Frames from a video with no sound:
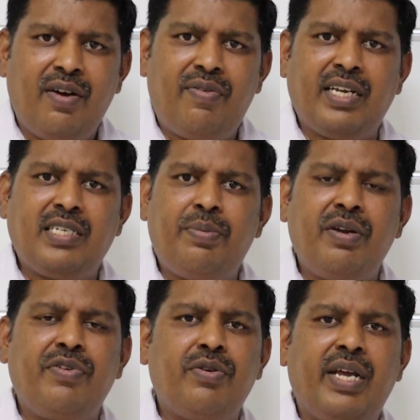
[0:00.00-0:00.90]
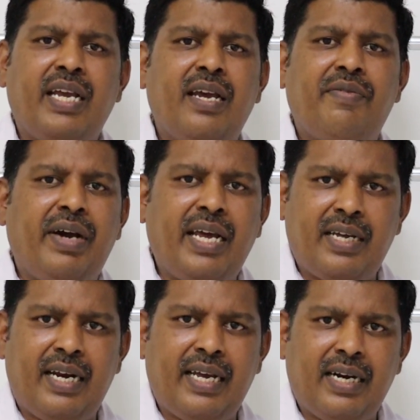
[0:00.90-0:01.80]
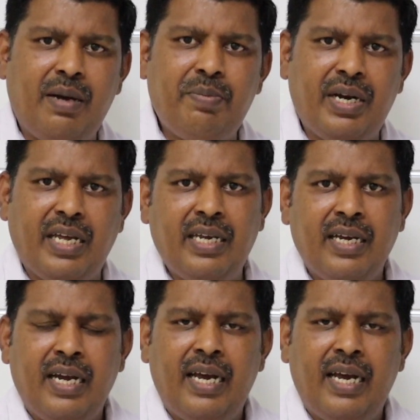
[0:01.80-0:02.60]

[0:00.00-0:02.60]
For example, if you take a firecracker company,